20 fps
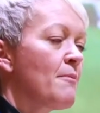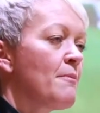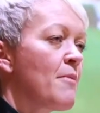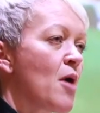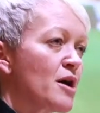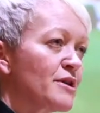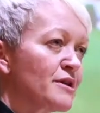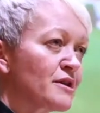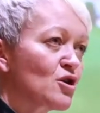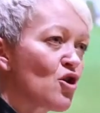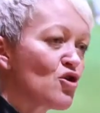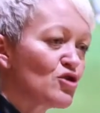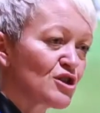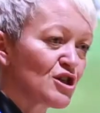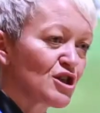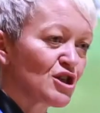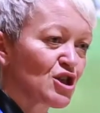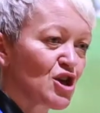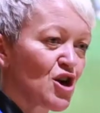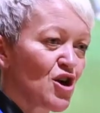By
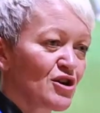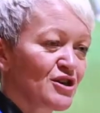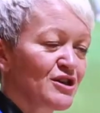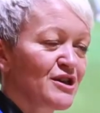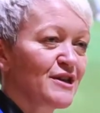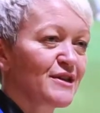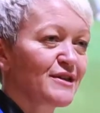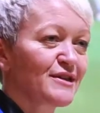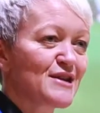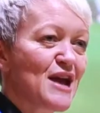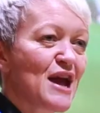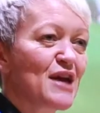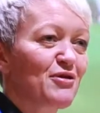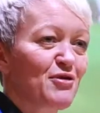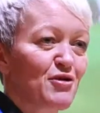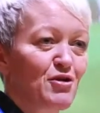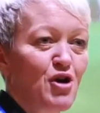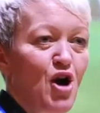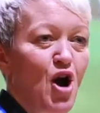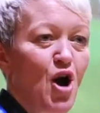Scottish artist
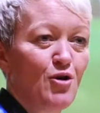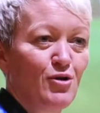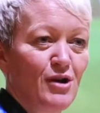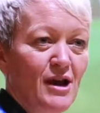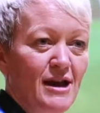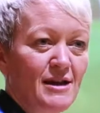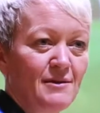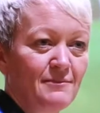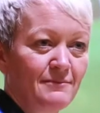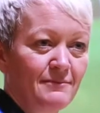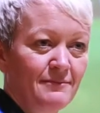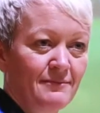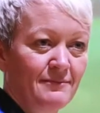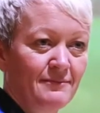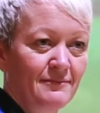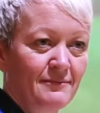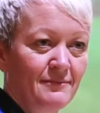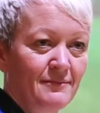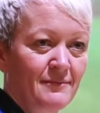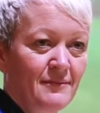Nathan Coley,
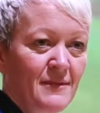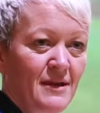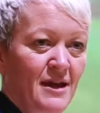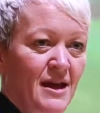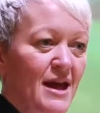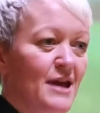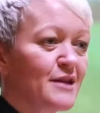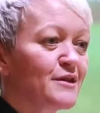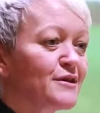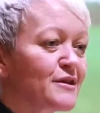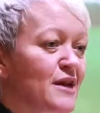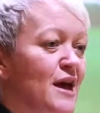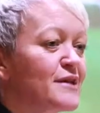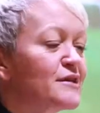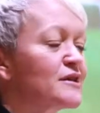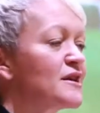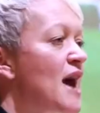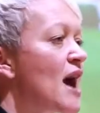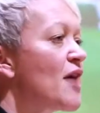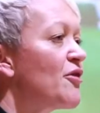it
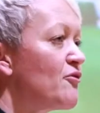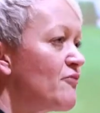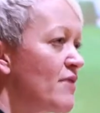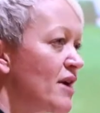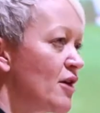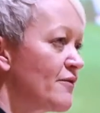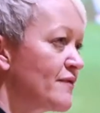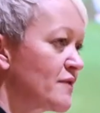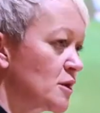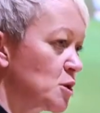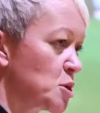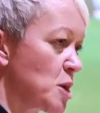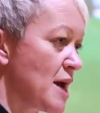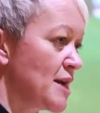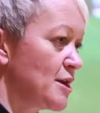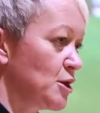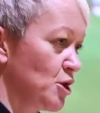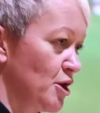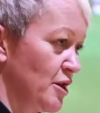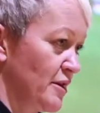says, Gathering of
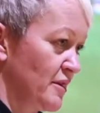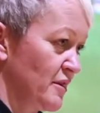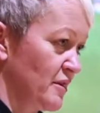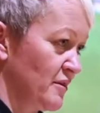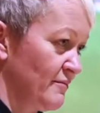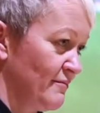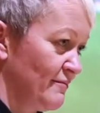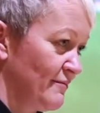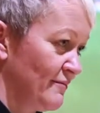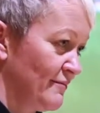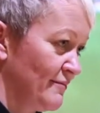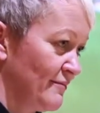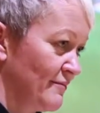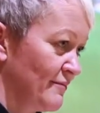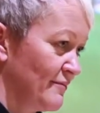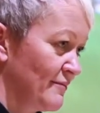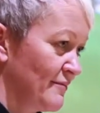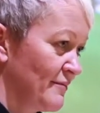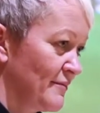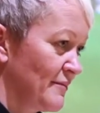Strangers.
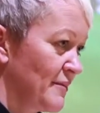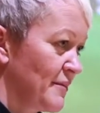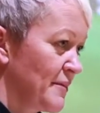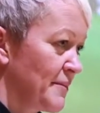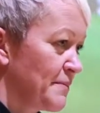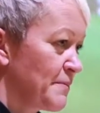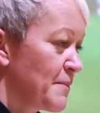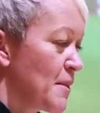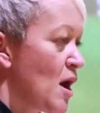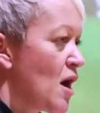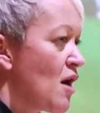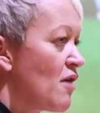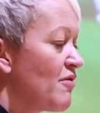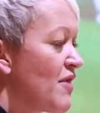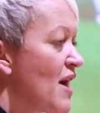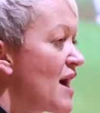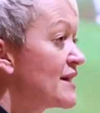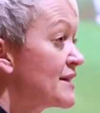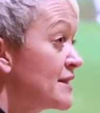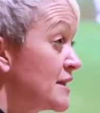
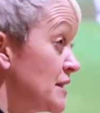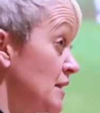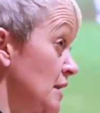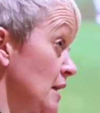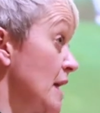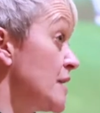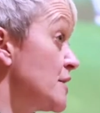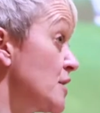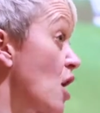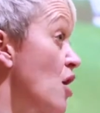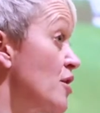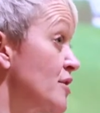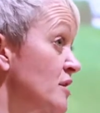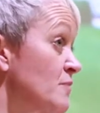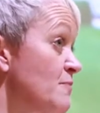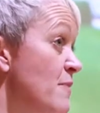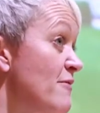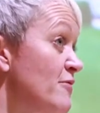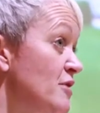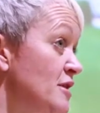That is our
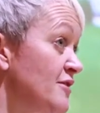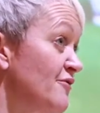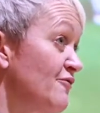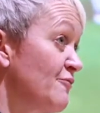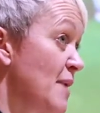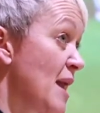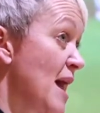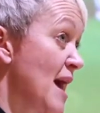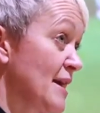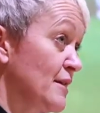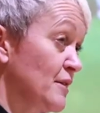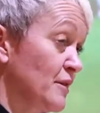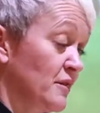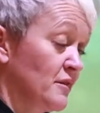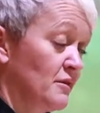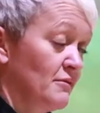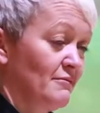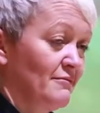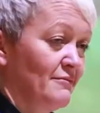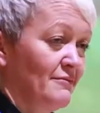spirit of
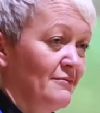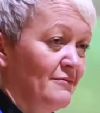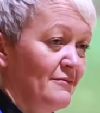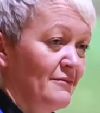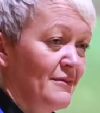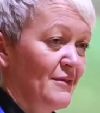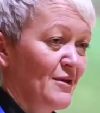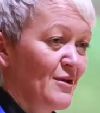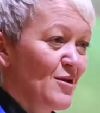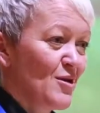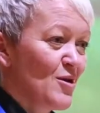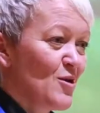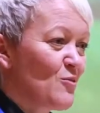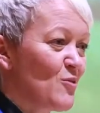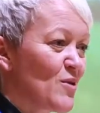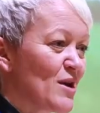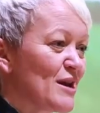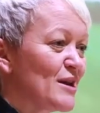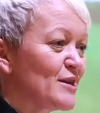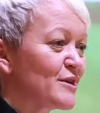place.
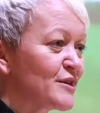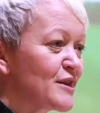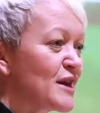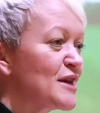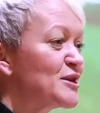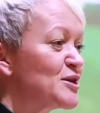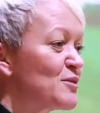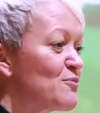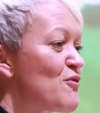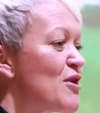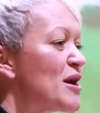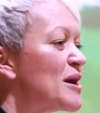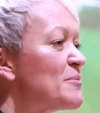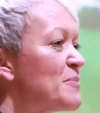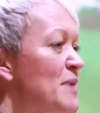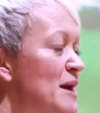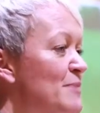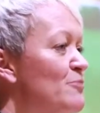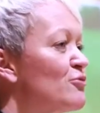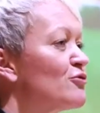We seek to
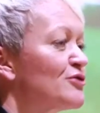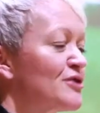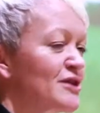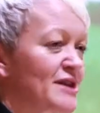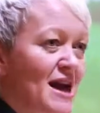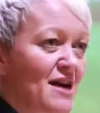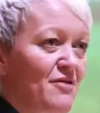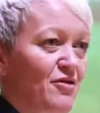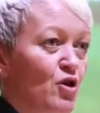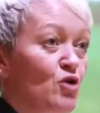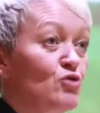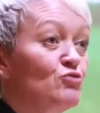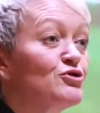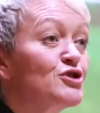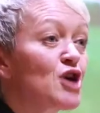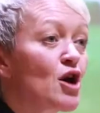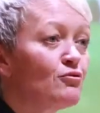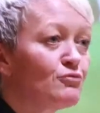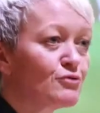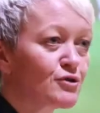bring people together who
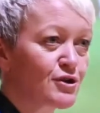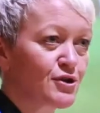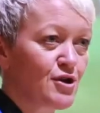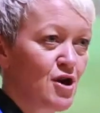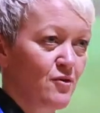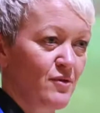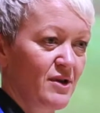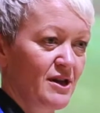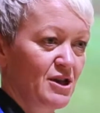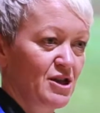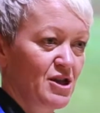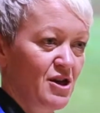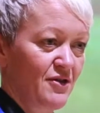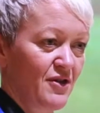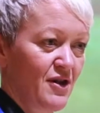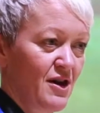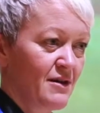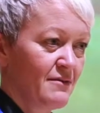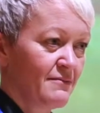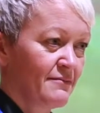don't know each
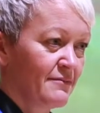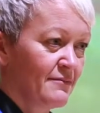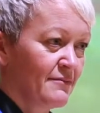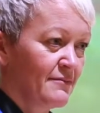other